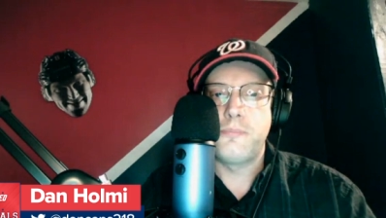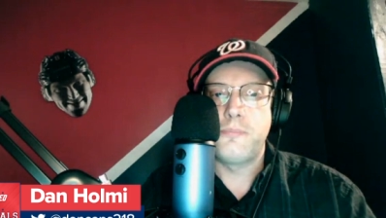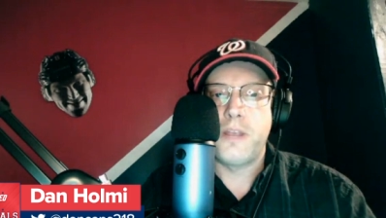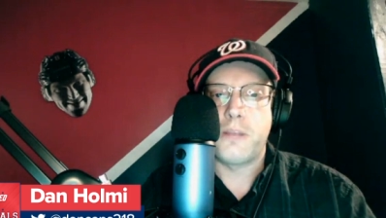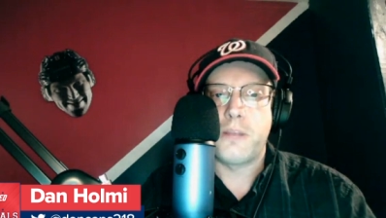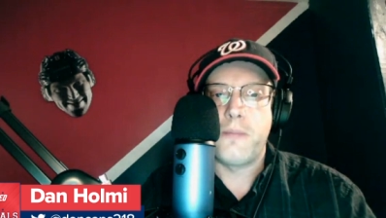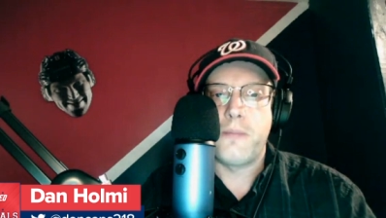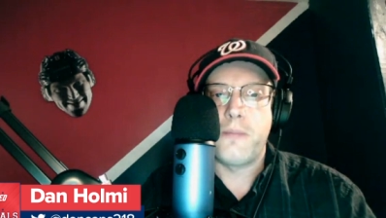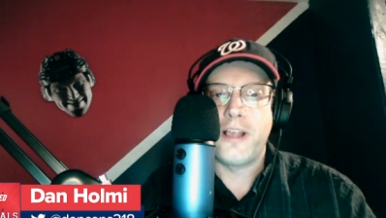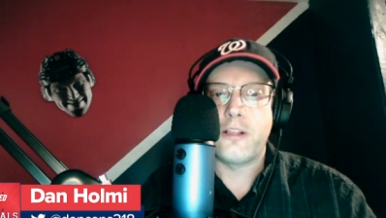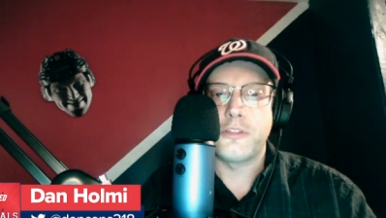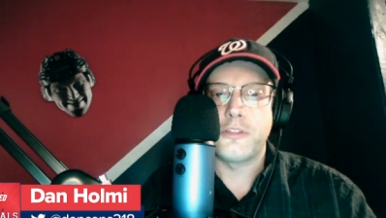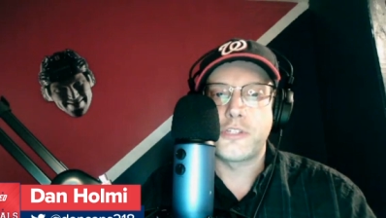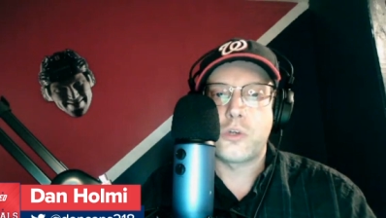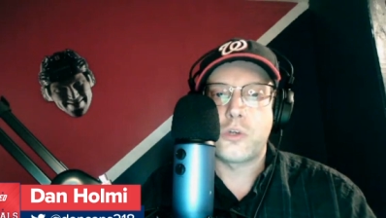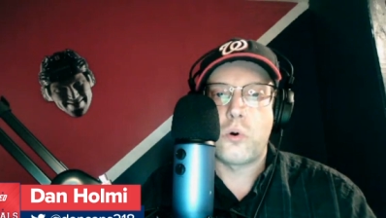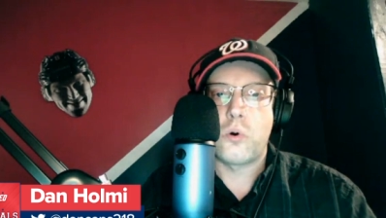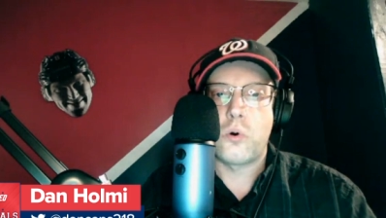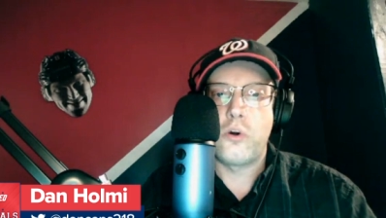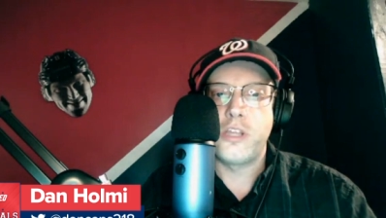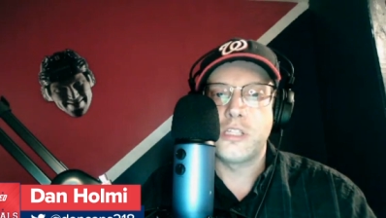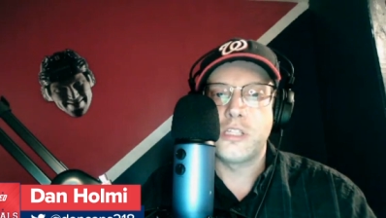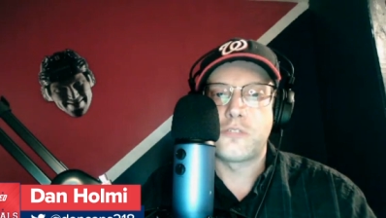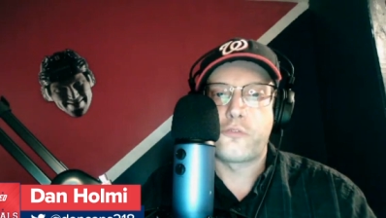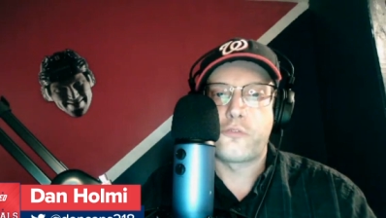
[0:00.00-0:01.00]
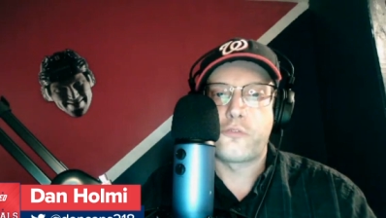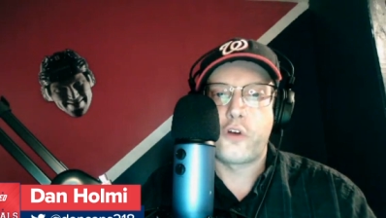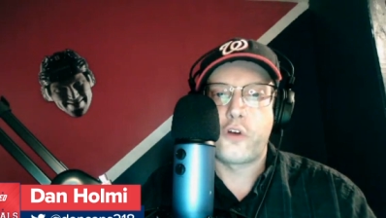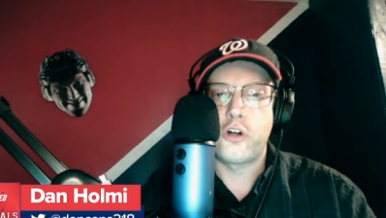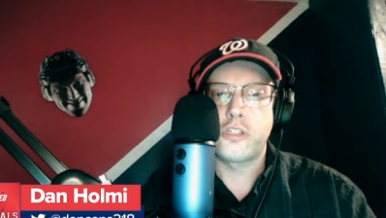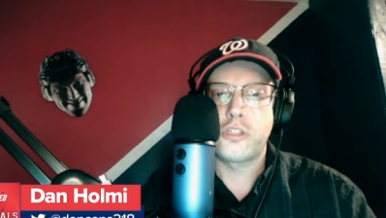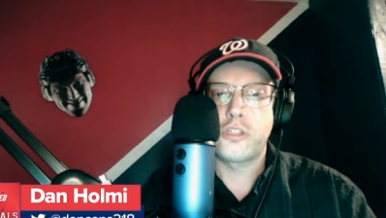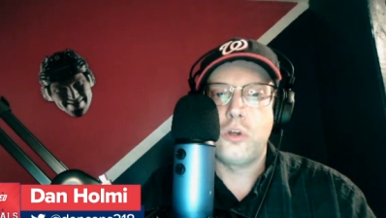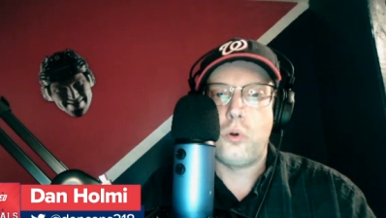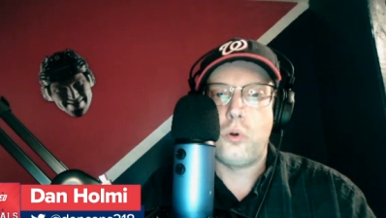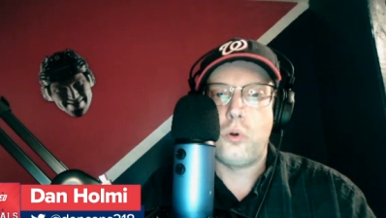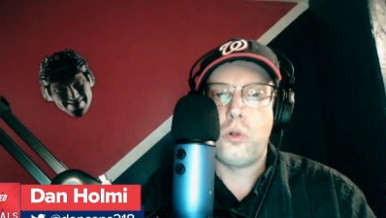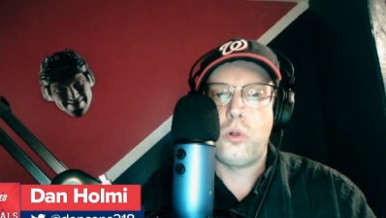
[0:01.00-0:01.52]
McMichael scored his
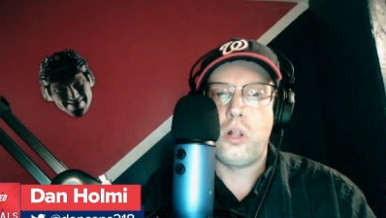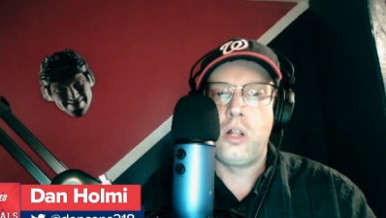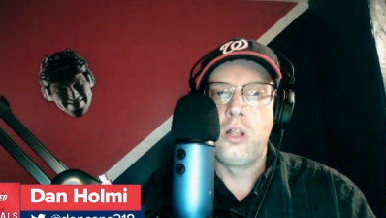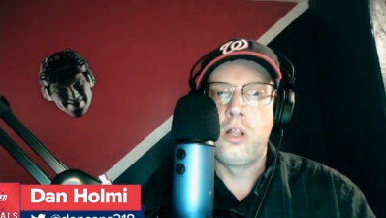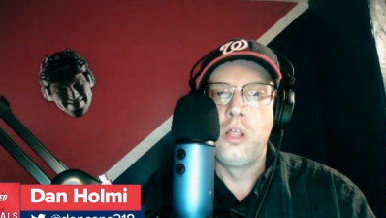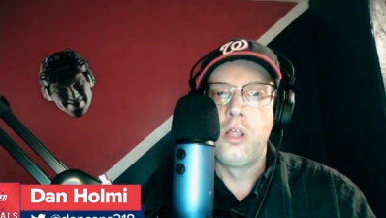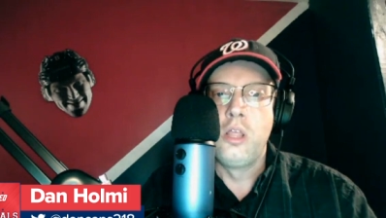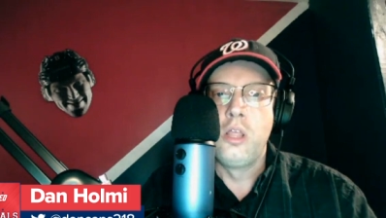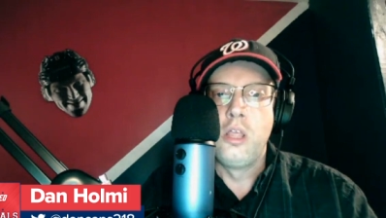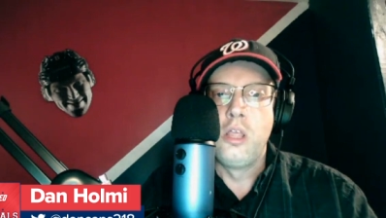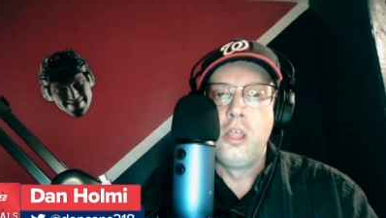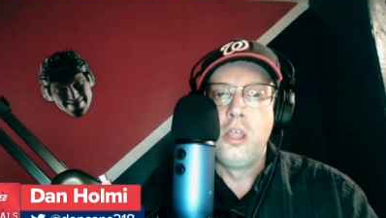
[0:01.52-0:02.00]
first goal